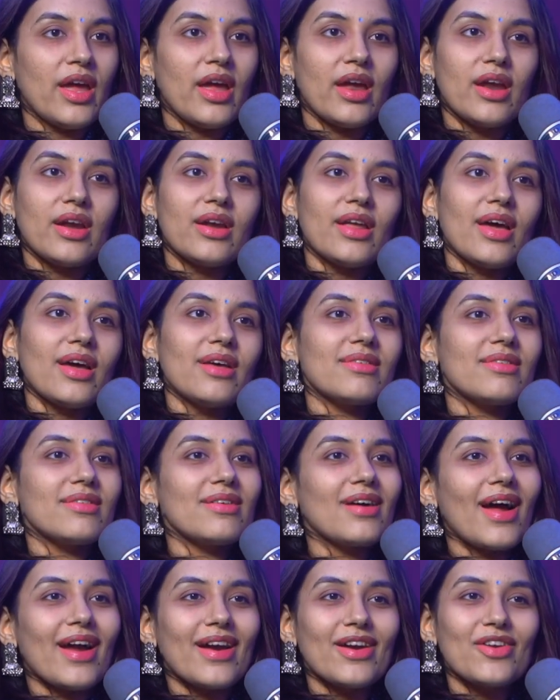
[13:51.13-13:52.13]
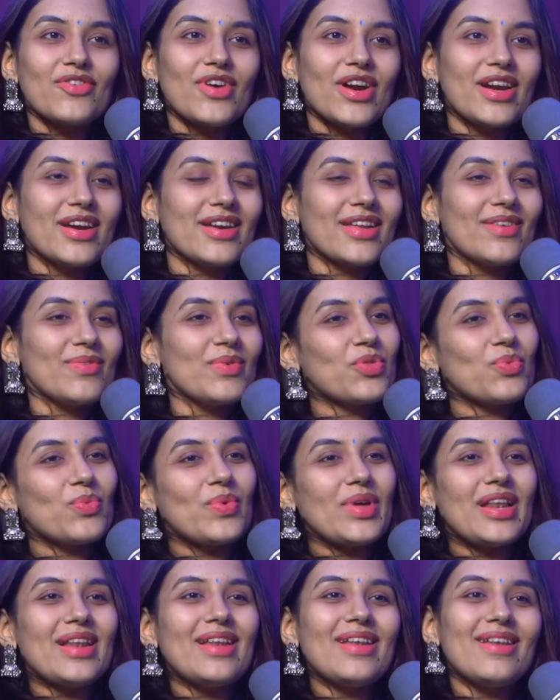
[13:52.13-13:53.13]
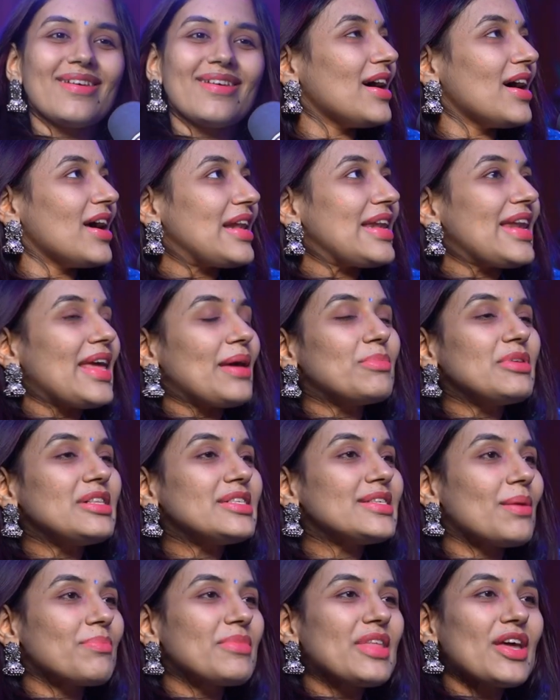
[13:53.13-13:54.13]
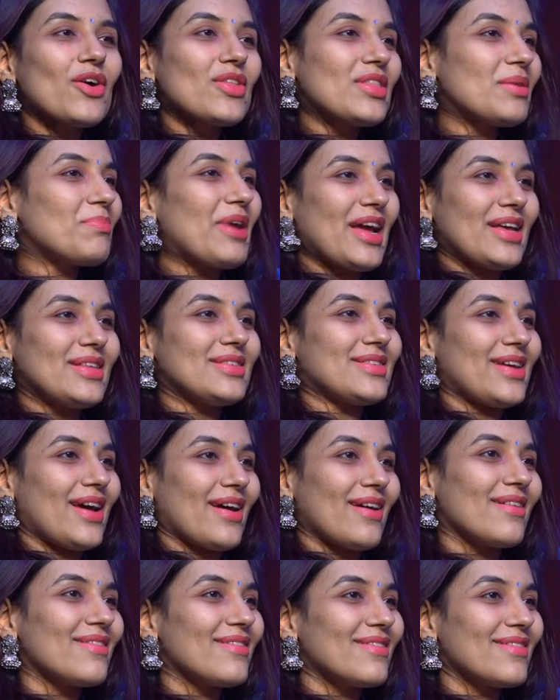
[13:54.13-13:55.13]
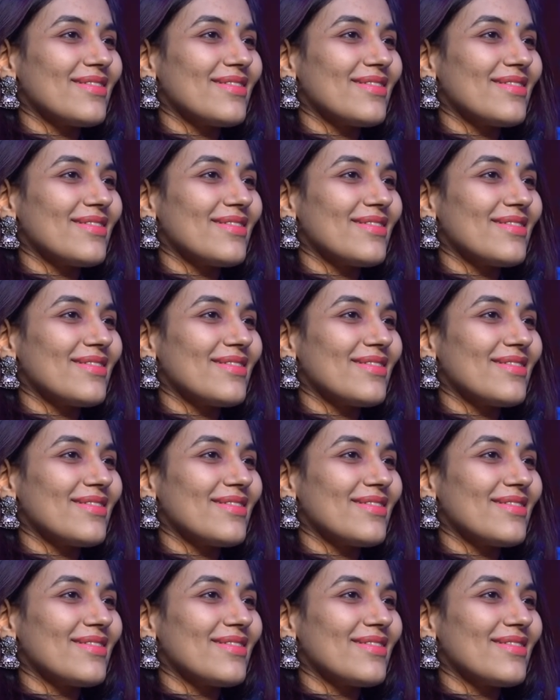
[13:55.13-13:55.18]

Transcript: India is the kind of country which will label something on the price tag.